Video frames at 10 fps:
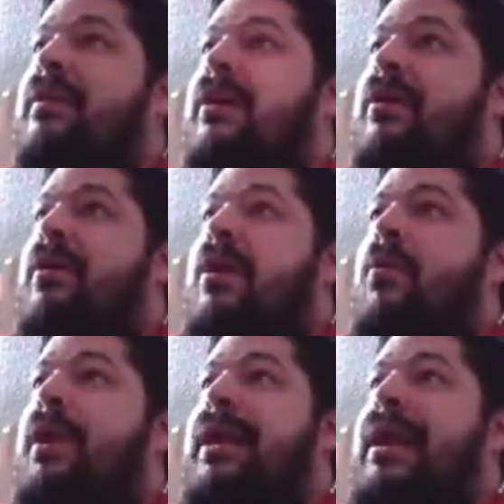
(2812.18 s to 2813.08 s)
there. I
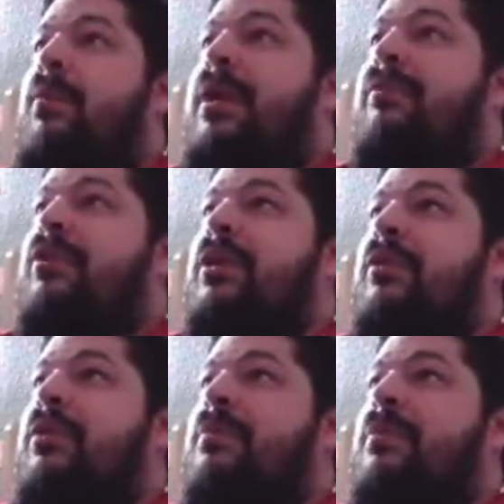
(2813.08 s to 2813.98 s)
want to get whatever
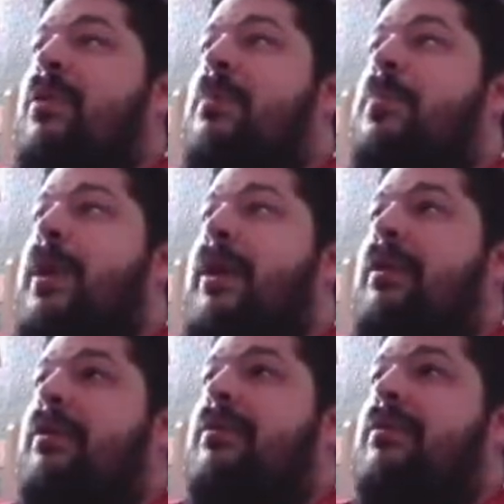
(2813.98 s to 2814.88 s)
they're up
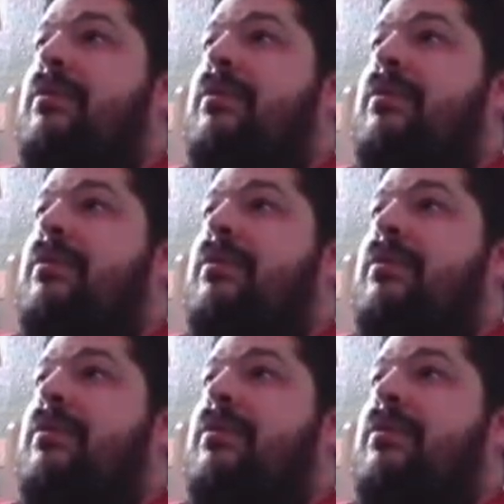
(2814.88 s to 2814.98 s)
there.